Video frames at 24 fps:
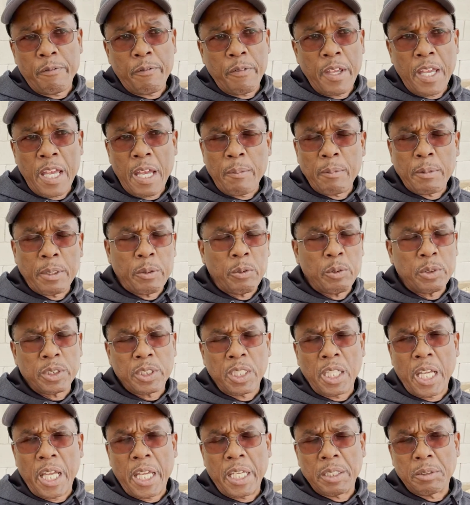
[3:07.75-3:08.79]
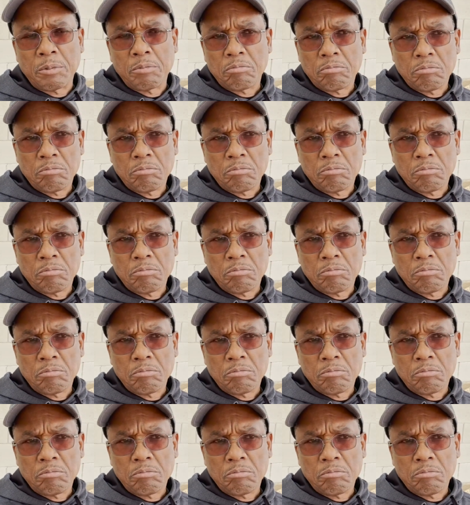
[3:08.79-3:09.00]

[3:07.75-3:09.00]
family was like